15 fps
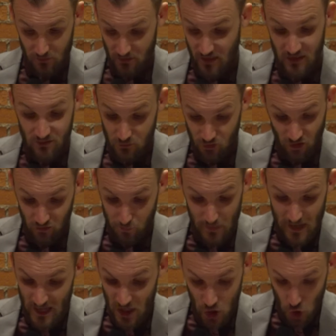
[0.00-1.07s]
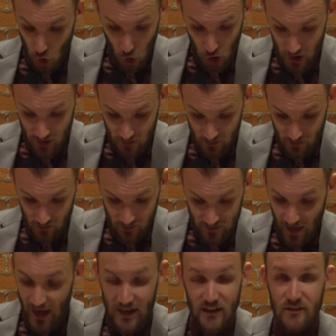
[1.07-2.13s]
this just being good
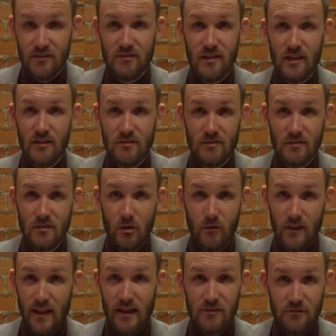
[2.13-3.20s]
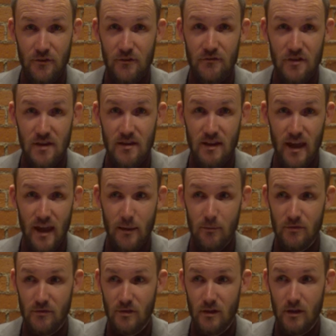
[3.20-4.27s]
9-6 over the last 15
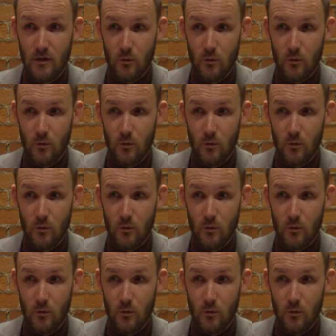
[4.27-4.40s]
games,